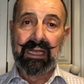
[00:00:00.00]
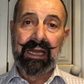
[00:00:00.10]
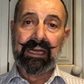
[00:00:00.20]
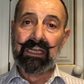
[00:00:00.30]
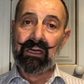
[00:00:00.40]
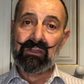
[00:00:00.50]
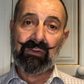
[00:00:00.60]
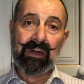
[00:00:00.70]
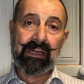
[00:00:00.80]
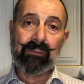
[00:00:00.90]
and it goes
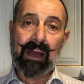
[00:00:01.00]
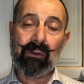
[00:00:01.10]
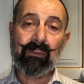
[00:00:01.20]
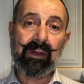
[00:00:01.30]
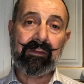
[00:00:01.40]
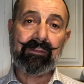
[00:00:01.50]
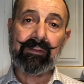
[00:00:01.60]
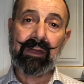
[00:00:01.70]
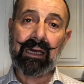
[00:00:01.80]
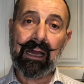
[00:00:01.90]
really well with
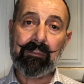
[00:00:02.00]
a